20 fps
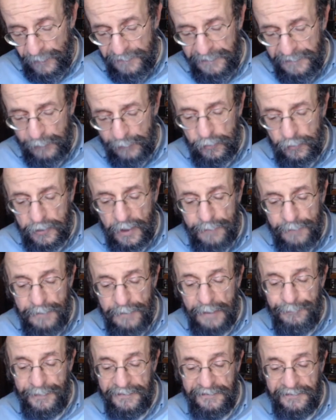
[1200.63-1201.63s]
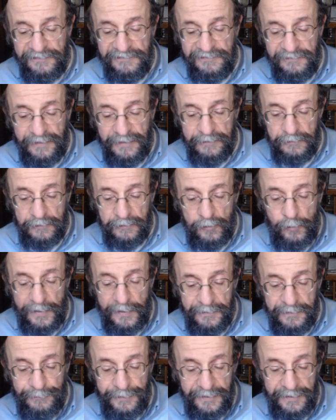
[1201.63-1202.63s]
that will come up in this letter
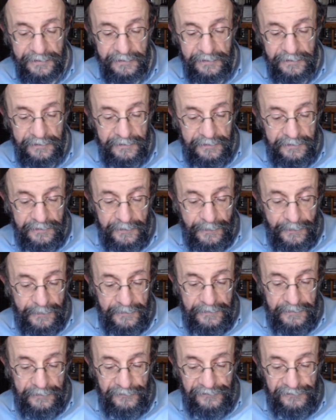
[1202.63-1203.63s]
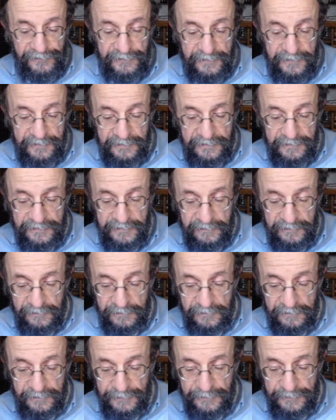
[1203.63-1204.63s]
quite a bit is the
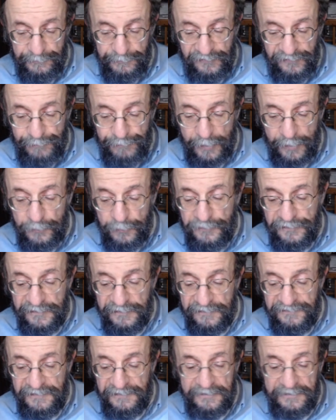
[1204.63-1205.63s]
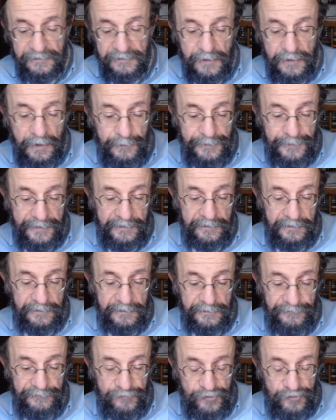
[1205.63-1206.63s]
supposed second coming
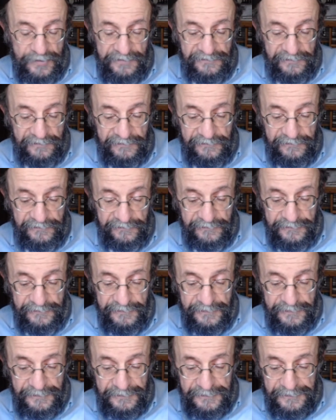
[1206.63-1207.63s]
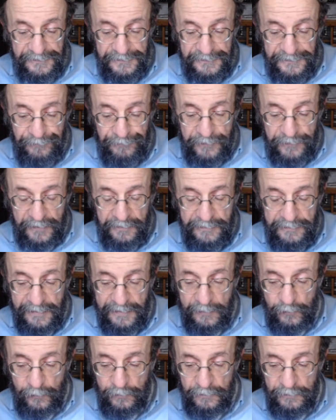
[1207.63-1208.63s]
of Jesus.
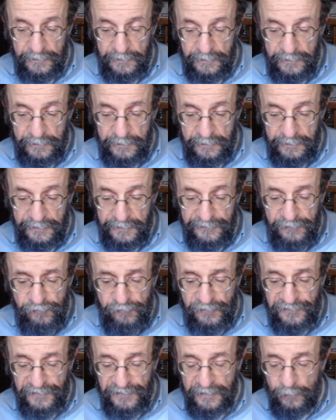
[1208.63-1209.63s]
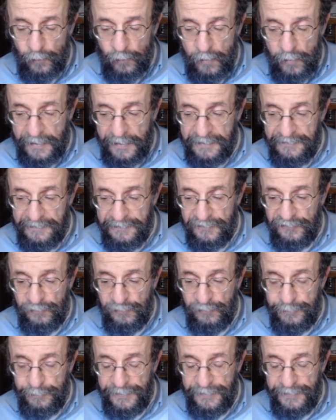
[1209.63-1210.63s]
Now, it's interesting why this
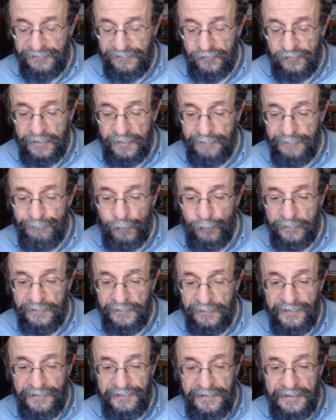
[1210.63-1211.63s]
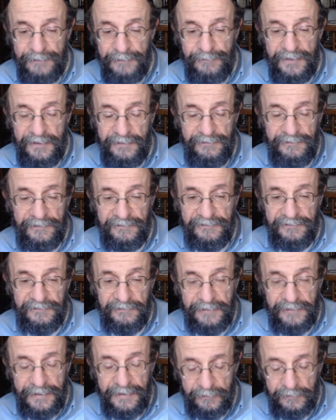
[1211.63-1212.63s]
would be such an important theme in this
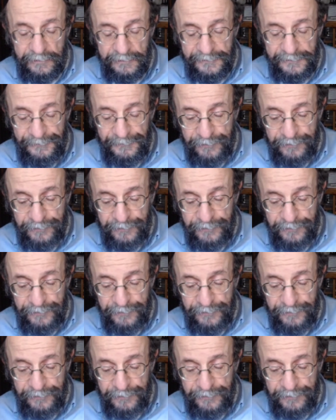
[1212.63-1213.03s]
letter.